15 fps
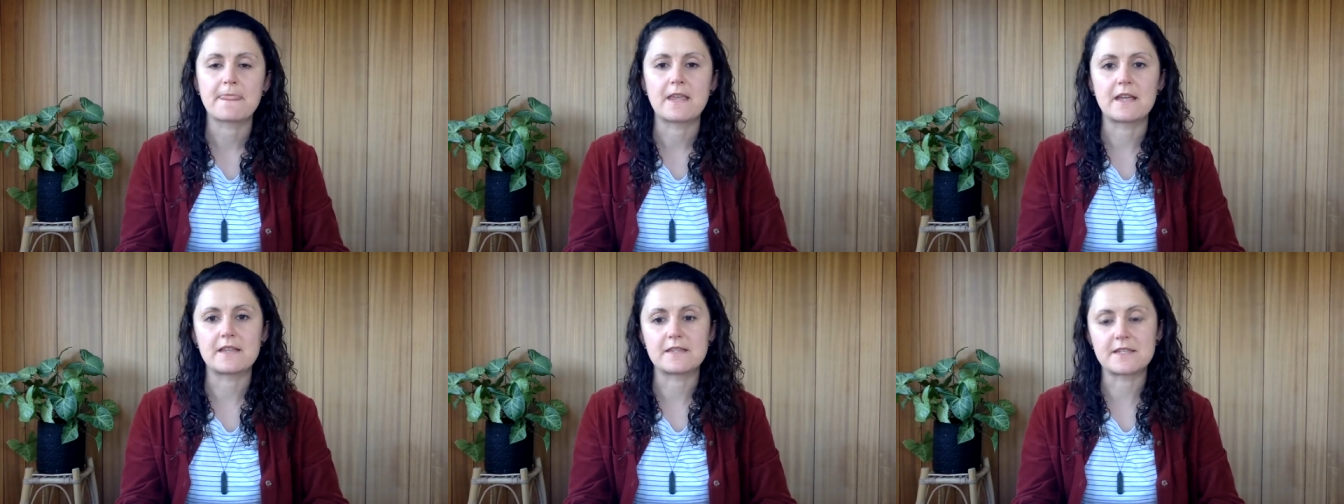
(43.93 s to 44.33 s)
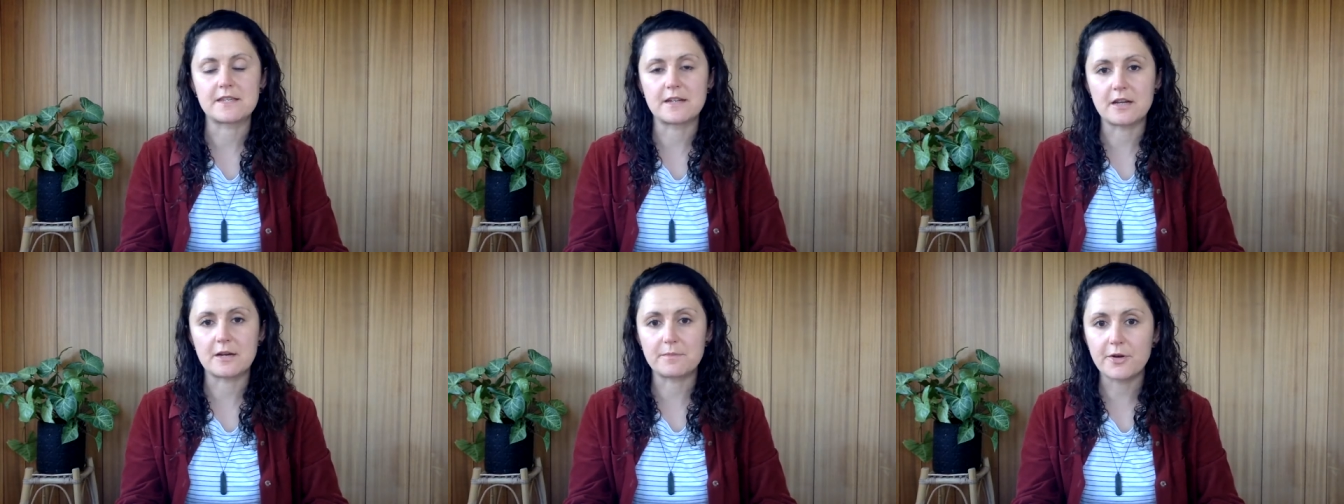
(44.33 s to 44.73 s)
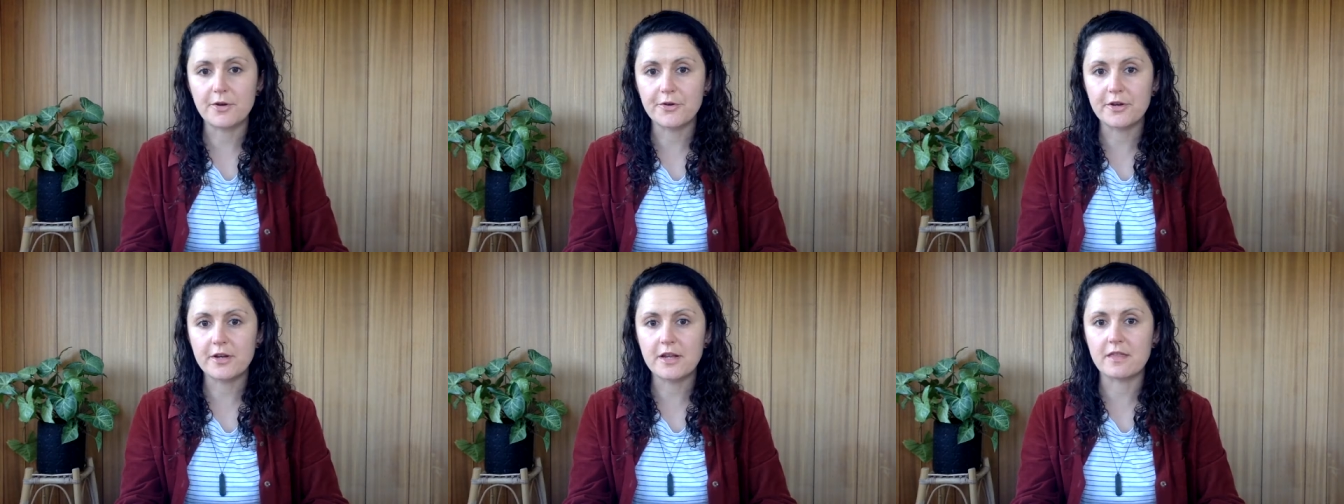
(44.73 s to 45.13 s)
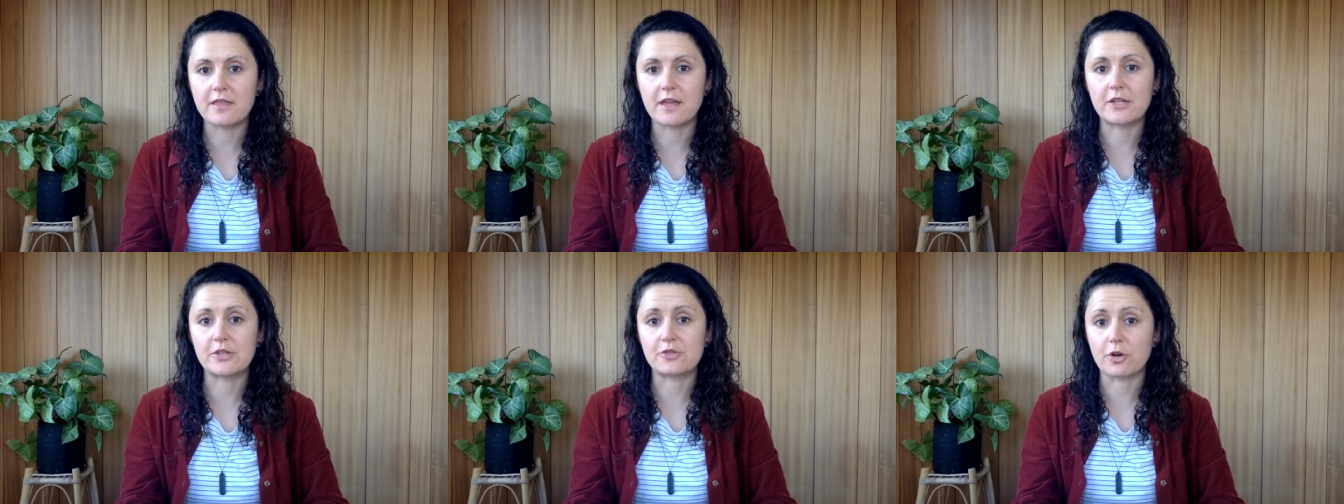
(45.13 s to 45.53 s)
In Te Reo Māori
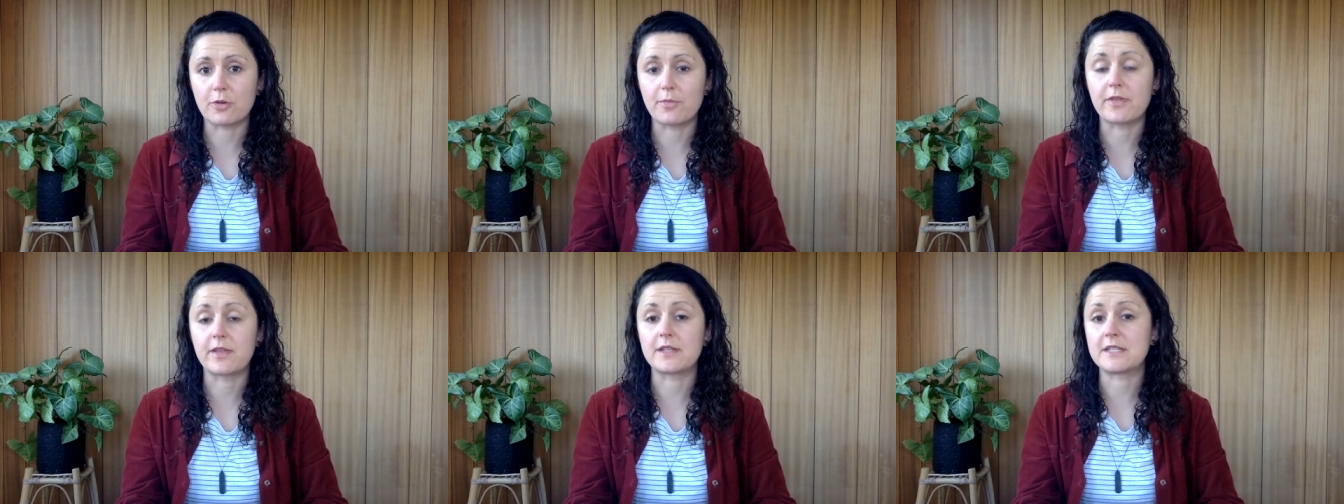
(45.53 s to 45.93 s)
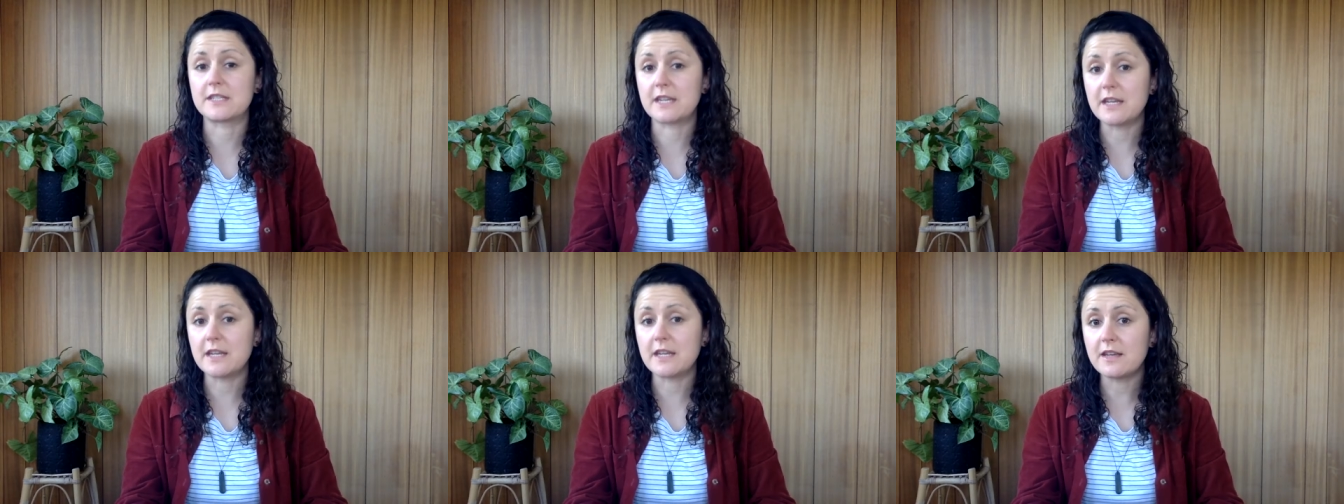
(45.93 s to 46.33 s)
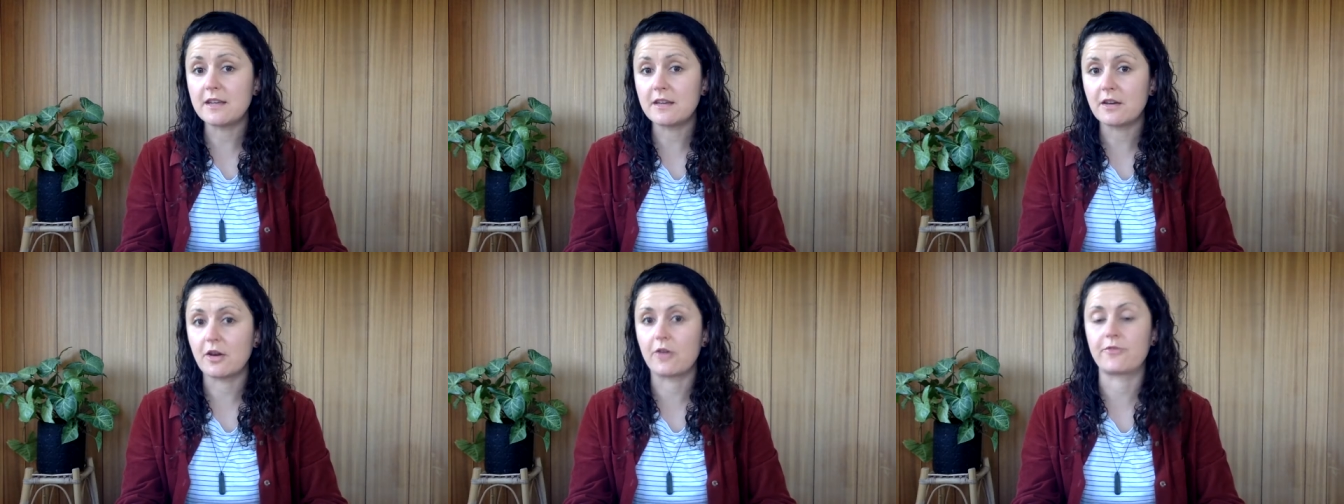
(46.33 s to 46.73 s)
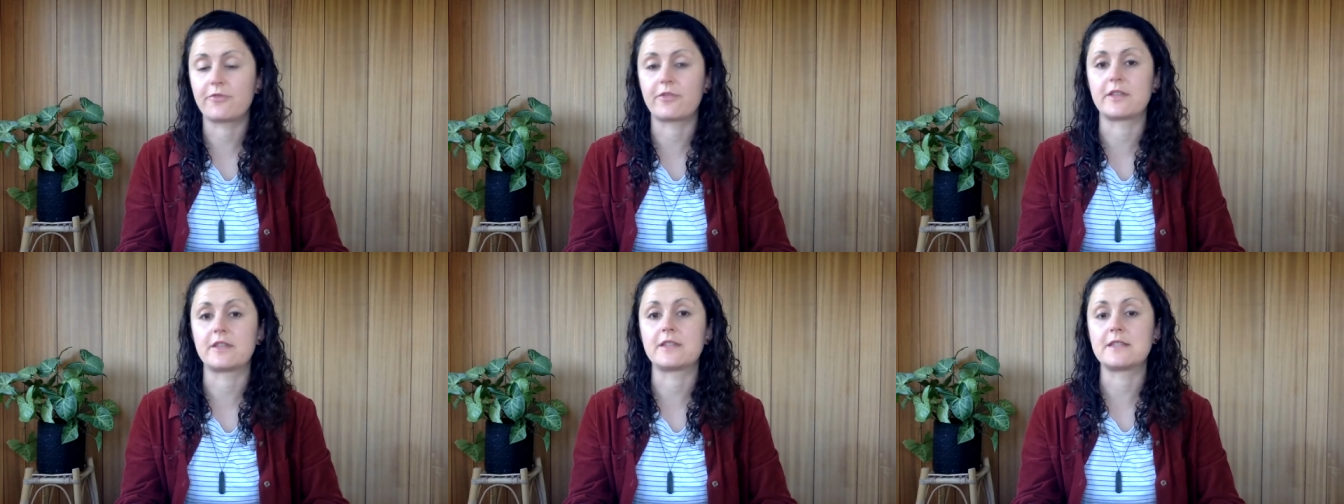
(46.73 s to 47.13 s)
they drop the T off
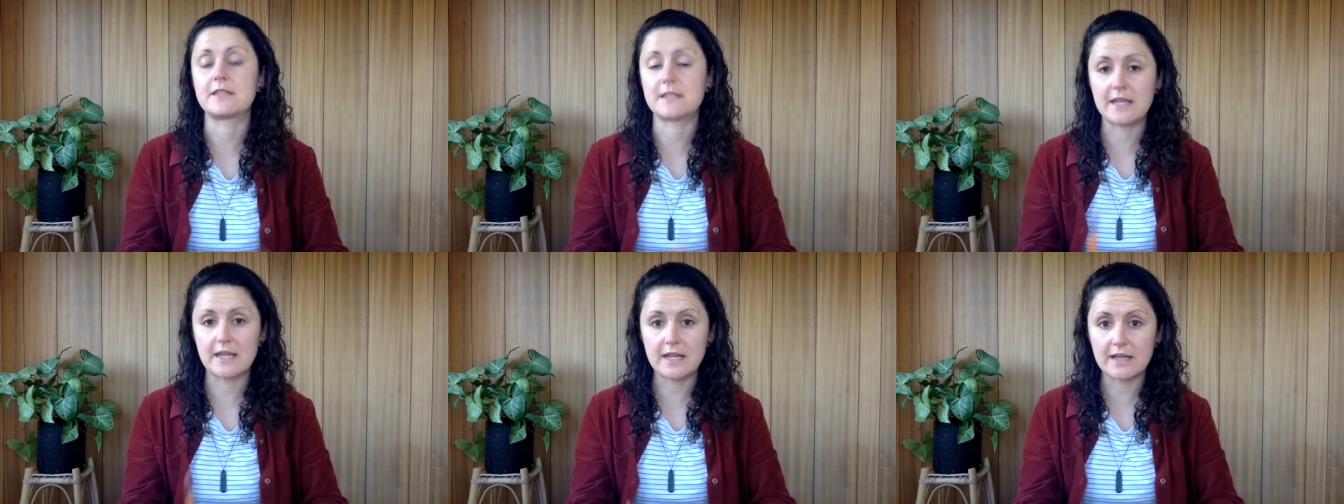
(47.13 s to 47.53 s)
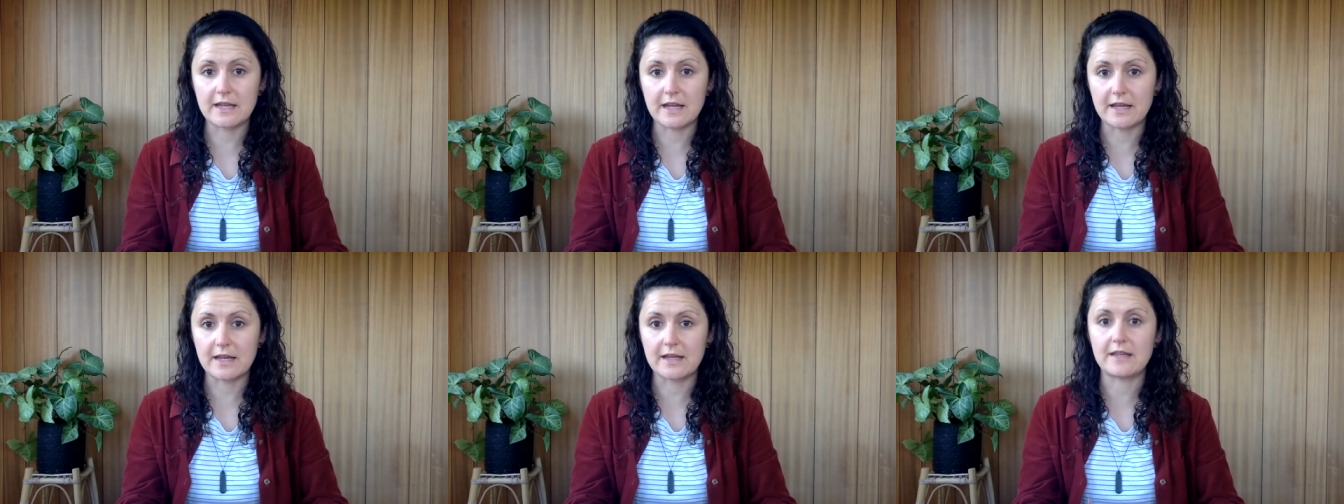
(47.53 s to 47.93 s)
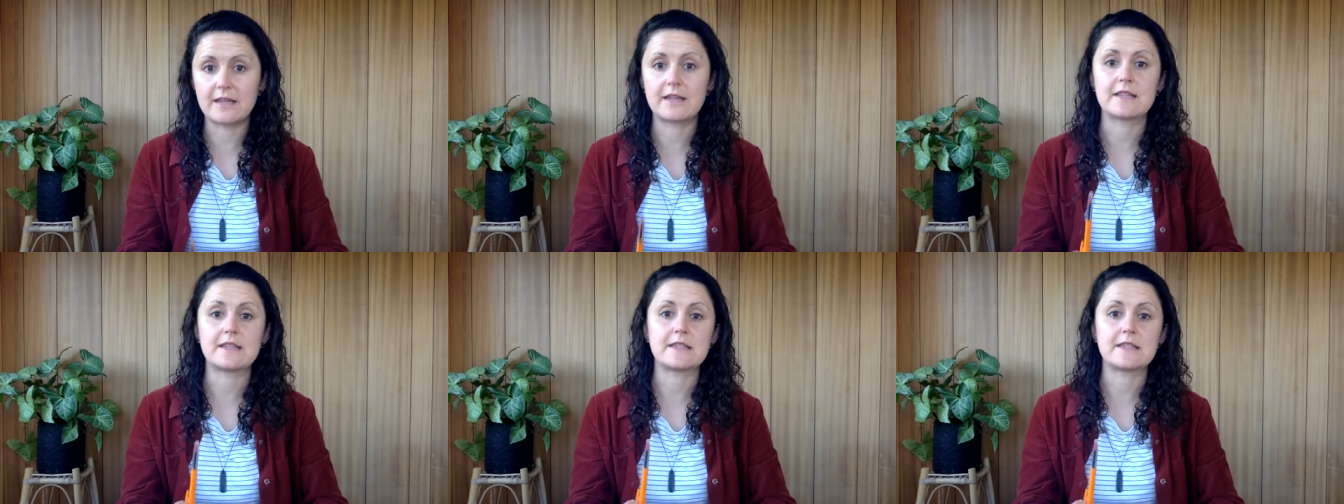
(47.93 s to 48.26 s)
the tēnei,